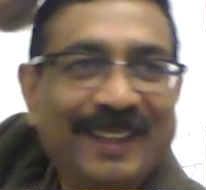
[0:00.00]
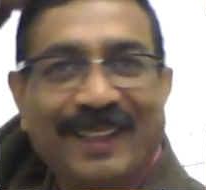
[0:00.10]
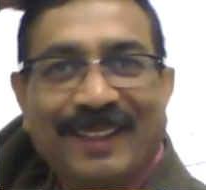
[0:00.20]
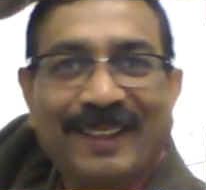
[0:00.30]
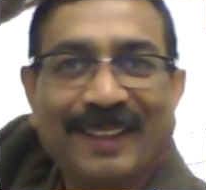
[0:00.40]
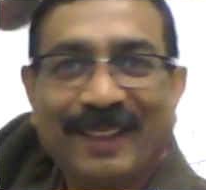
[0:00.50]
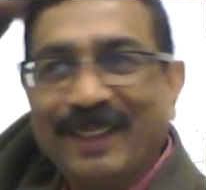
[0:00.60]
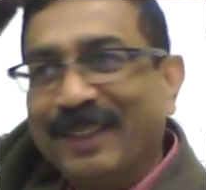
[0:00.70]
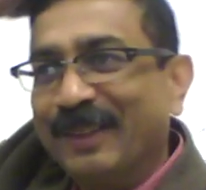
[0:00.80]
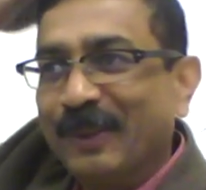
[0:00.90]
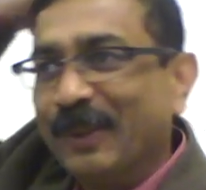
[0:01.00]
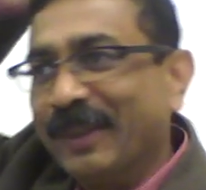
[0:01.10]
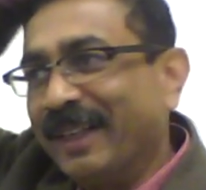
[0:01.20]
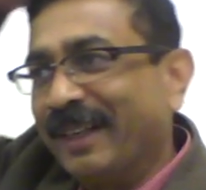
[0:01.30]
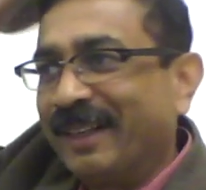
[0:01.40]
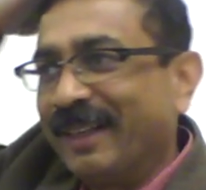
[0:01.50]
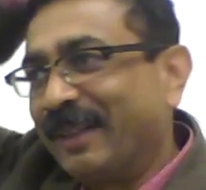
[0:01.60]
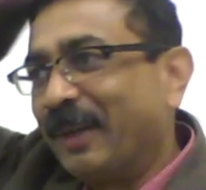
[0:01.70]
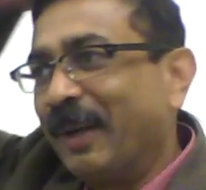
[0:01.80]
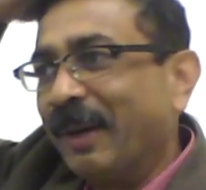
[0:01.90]
Like no hair
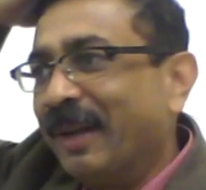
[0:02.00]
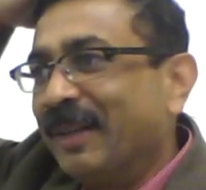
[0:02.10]
at all.